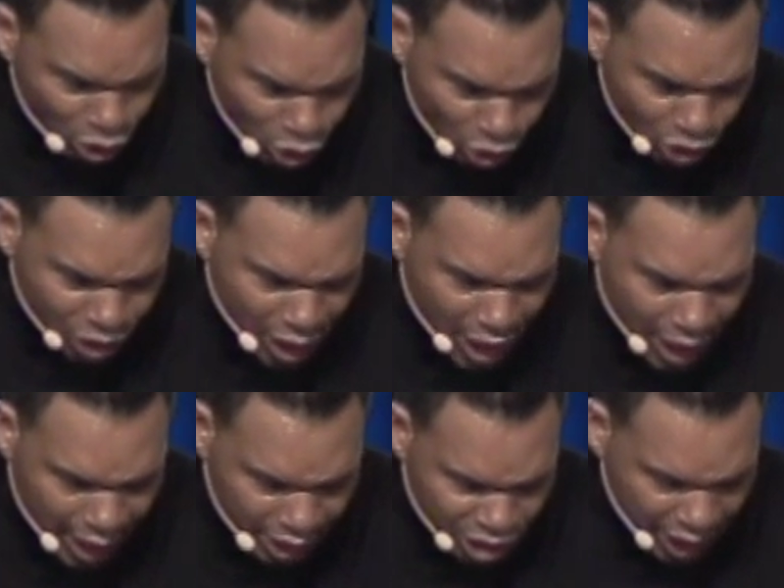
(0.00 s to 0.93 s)
lose
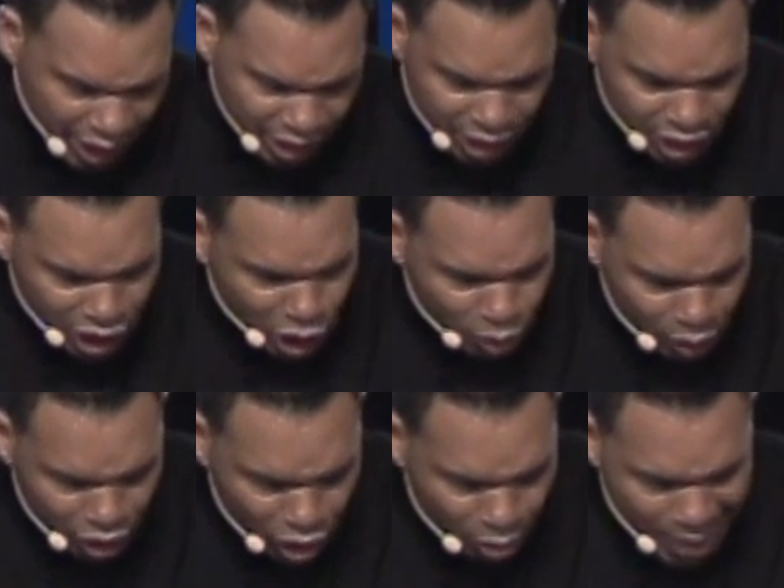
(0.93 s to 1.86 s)
Genesis because
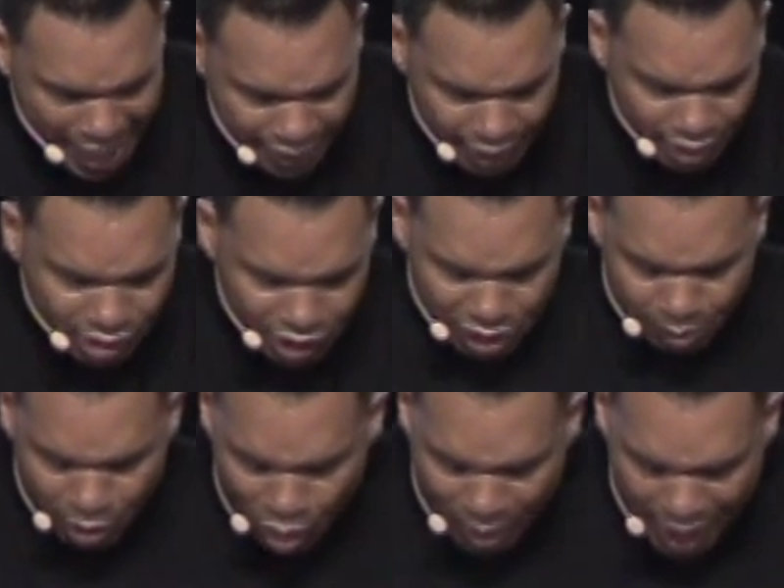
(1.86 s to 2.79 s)
we turn back there in just a
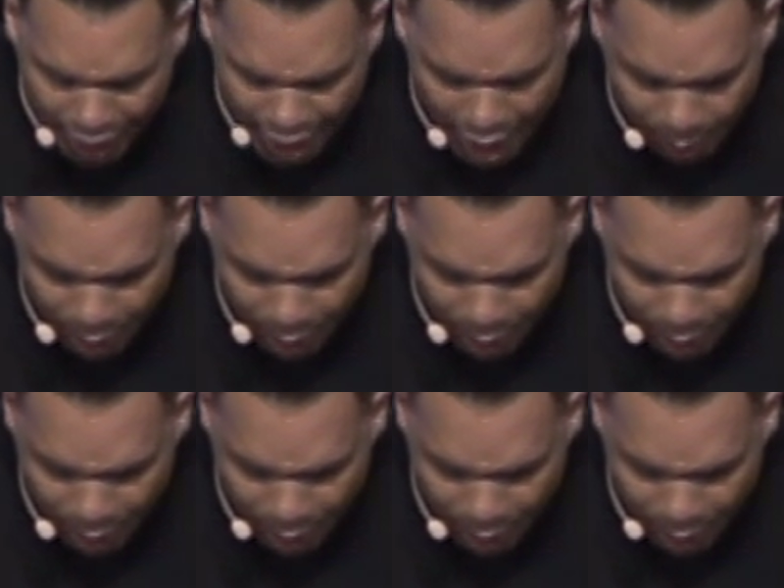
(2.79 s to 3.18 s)
moment.